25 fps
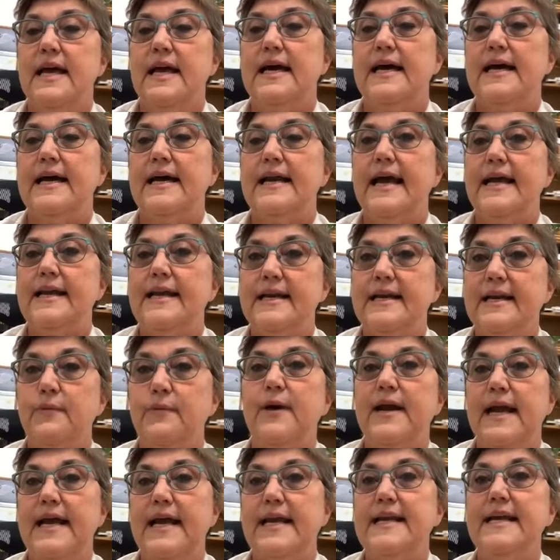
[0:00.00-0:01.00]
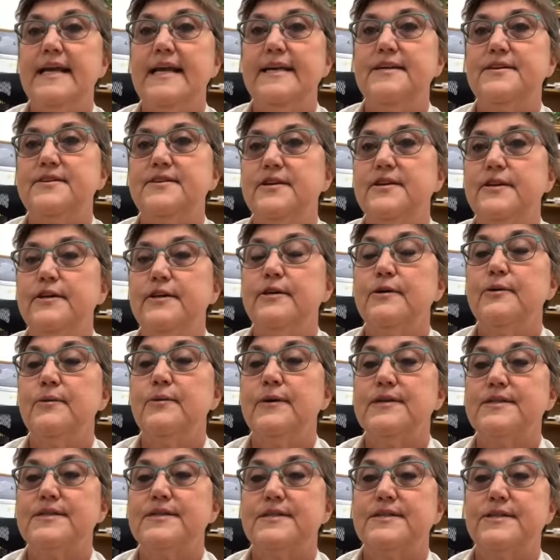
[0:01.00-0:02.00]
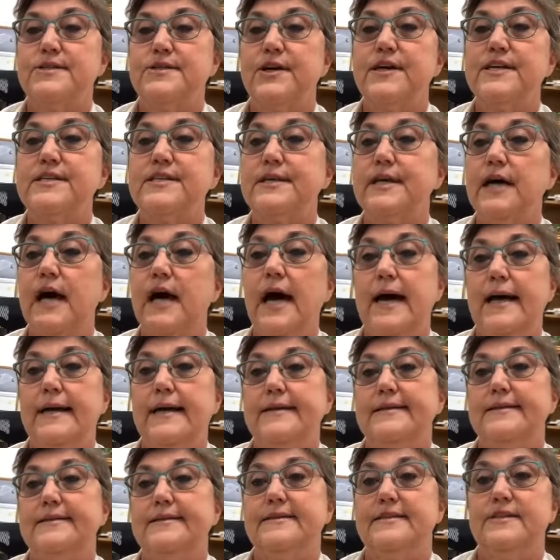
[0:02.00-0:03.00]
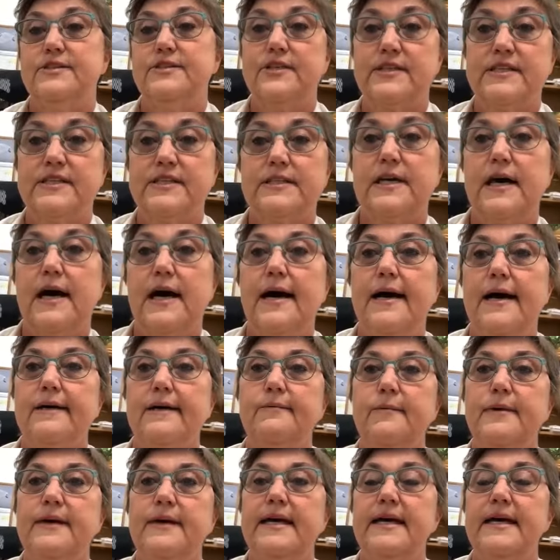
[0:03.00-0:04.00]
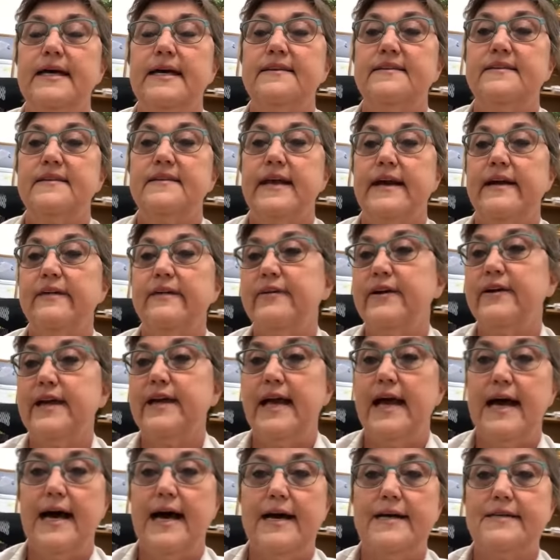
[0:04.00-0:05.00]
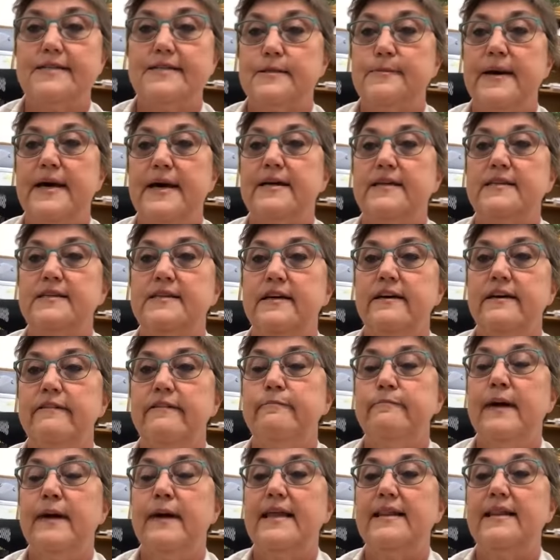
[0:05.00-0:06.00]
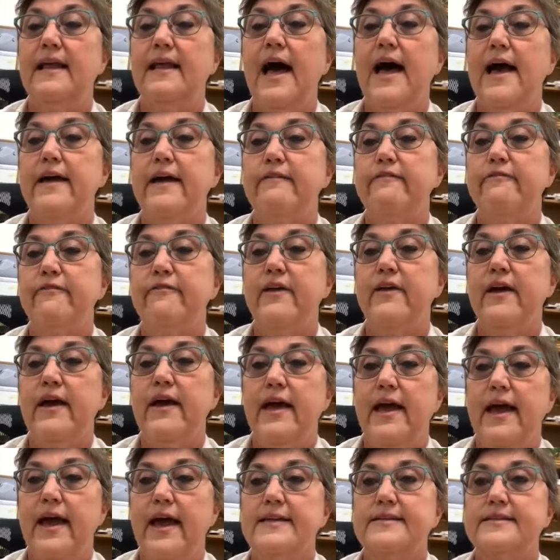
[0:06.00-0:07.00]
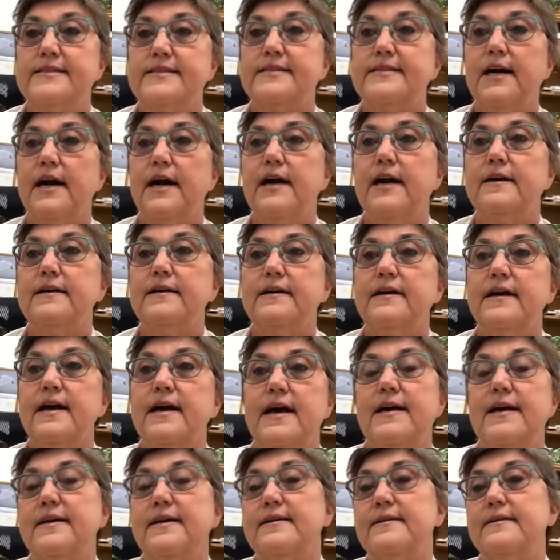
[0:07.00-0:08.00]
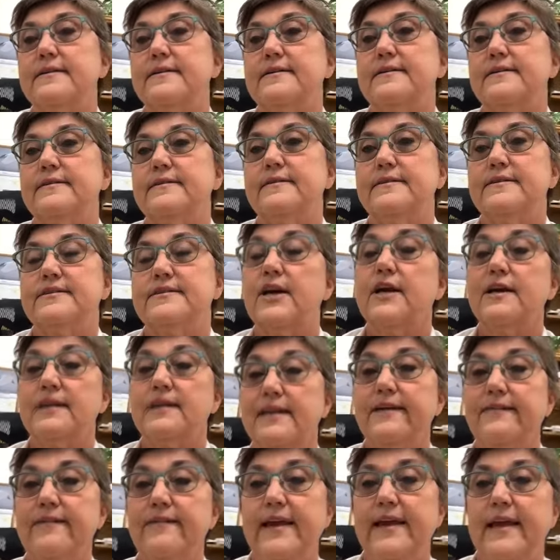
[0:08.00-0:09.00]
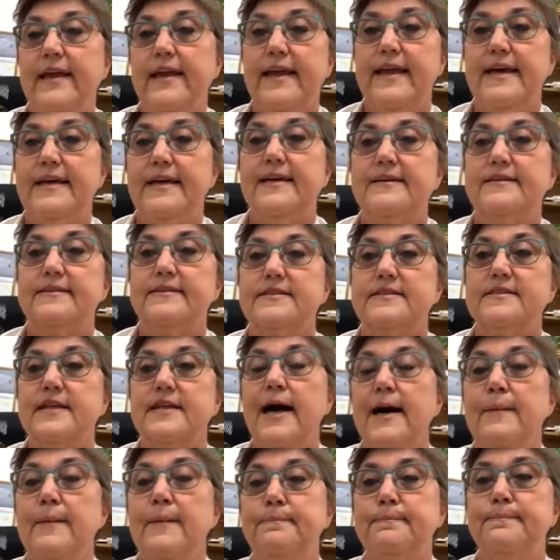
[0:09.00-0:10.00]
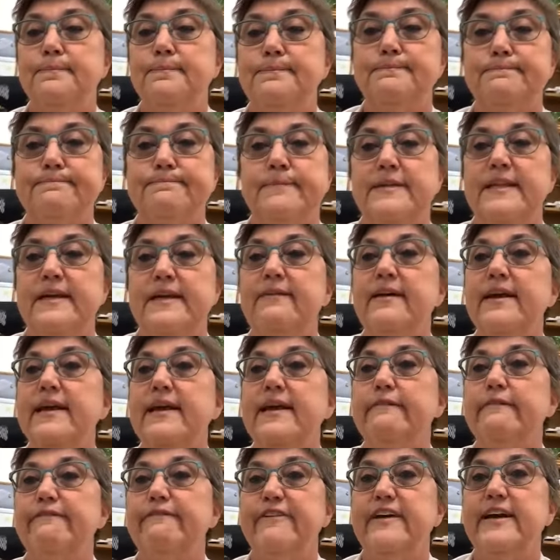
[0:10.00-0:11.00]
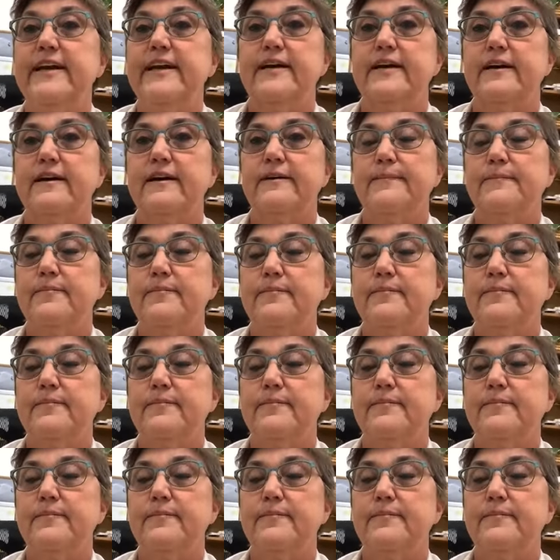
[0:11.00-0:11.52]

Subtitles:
And what I needed to do was to trust God, with every aspect of my life and start living again, stop living in fear.